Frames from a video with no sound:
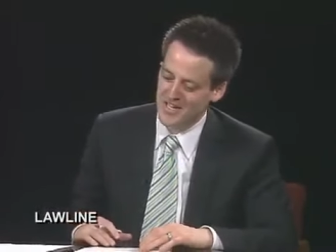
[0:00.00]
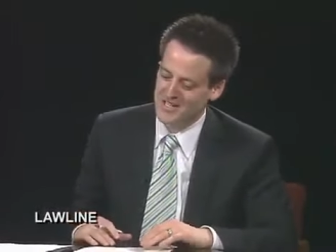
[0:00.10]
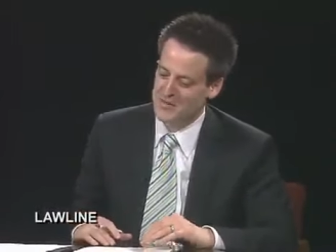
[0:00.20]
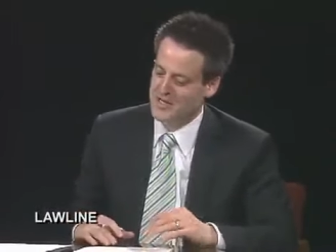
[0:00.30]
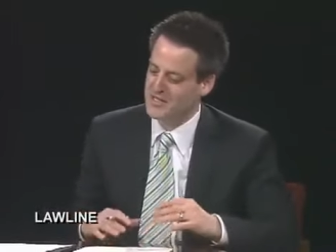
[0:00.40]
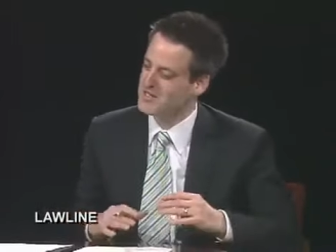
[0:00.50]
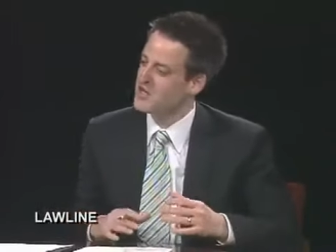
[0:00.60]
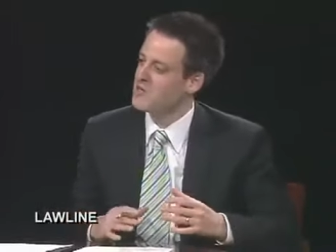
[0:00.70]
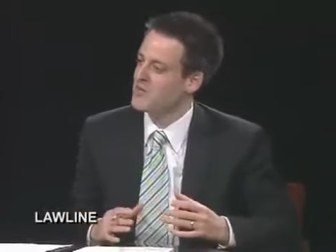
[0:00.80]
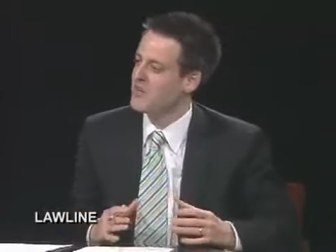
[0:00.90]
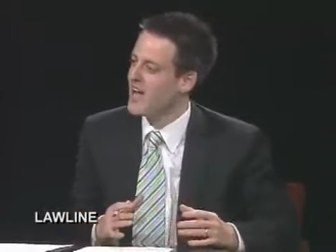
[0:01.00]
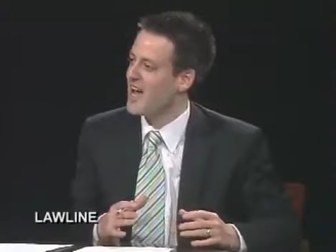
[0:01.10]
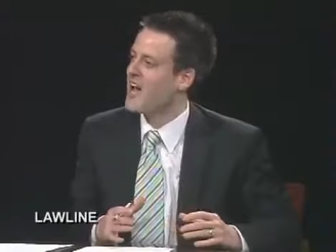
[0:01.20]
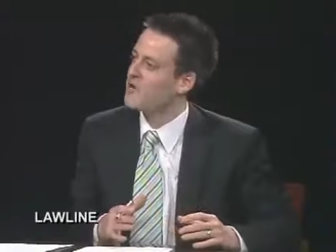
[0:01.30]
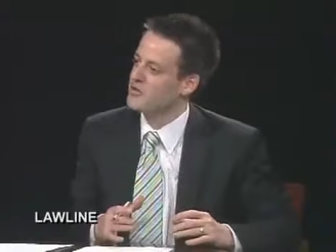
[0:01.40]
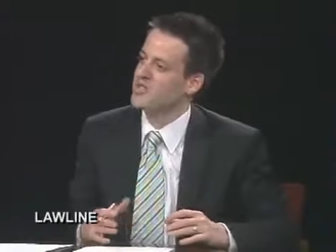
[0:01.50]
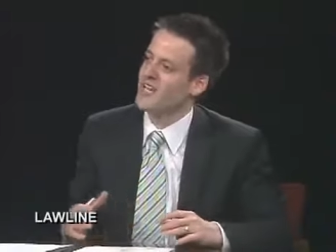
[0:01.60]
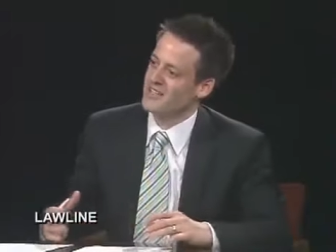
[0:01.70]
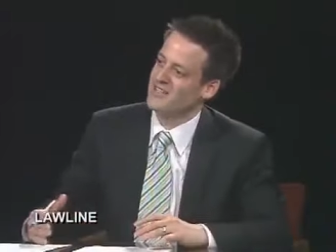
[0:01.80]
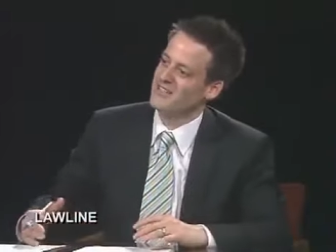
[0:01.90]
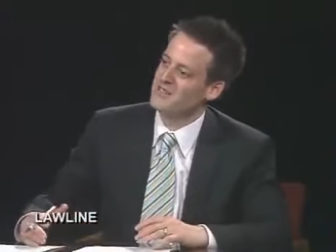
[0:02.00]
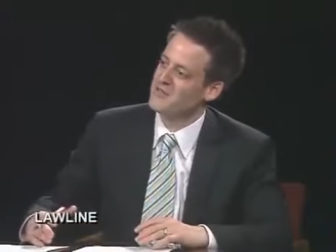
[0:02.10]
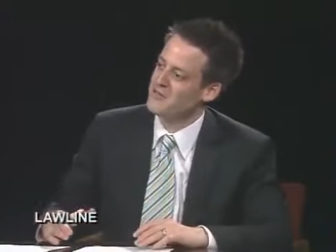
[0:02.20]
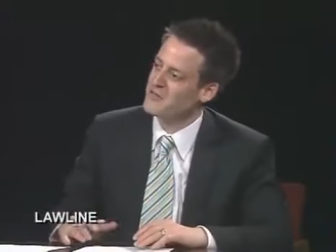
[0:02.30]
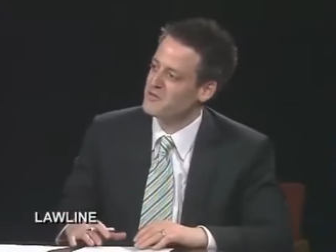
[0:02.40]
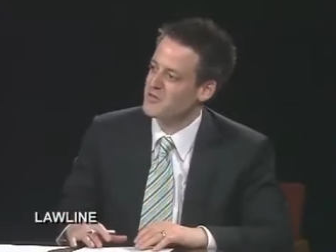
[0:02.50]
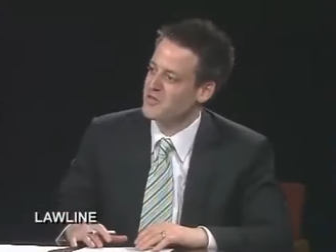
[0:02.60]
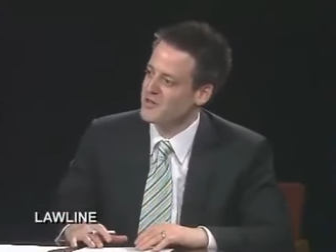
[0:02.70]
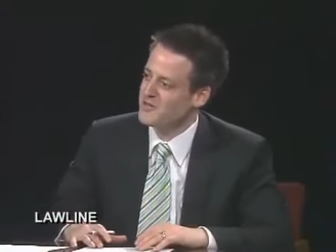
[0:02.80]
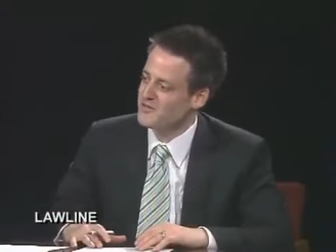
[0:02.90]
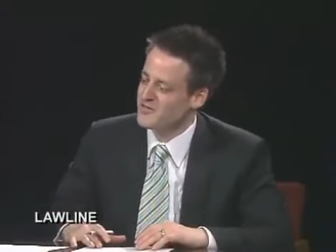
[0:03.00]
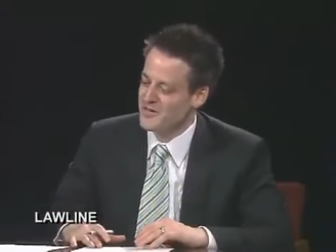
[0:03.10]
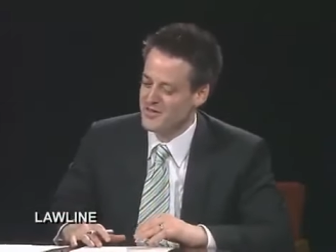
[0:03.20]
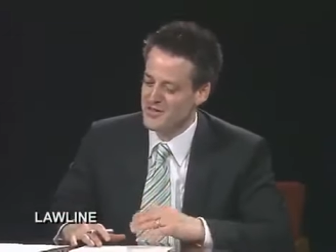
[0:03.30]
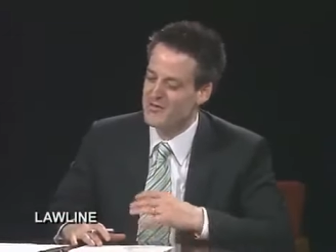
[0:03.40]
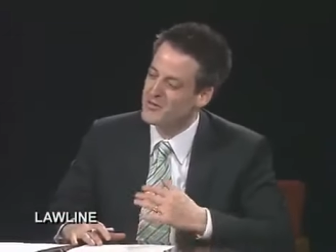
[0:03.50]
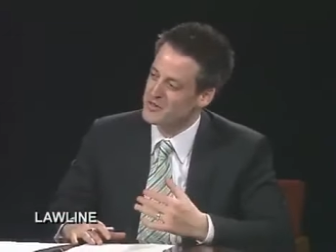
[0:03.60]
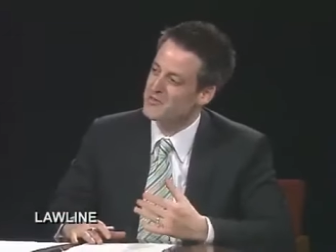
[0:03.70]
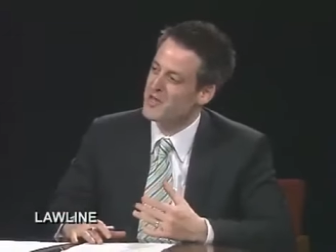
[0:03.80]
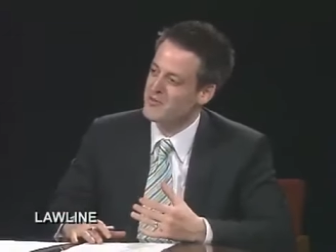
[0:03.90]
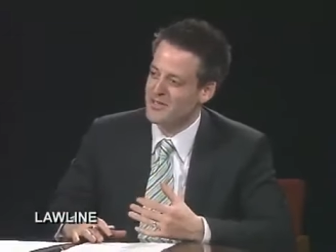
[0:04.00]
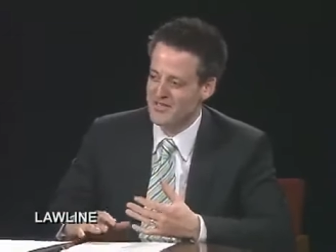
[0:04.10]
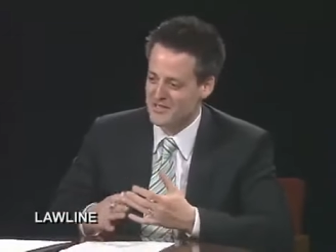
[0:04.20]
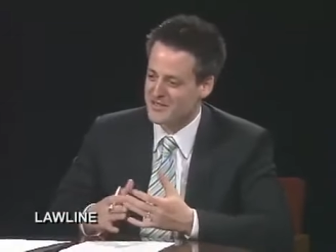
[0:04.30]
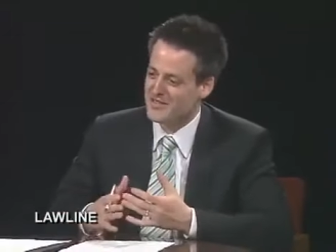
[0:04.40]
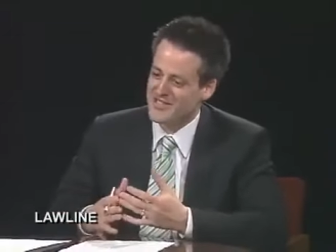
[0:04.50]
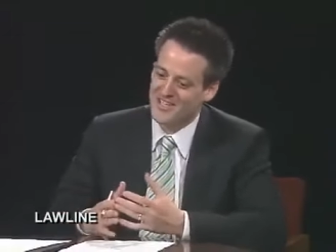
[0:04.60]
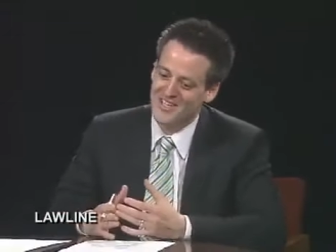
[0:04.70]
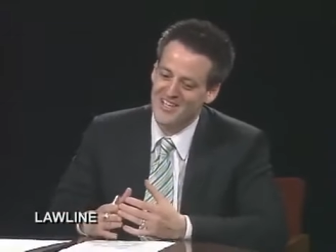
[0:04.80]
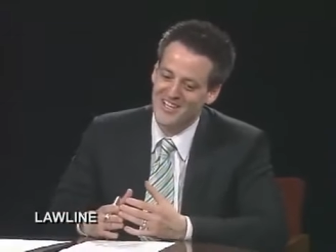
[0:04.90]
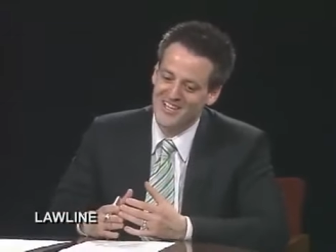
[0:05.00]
and so we can determine how to get to the future of, of the food supply because certainly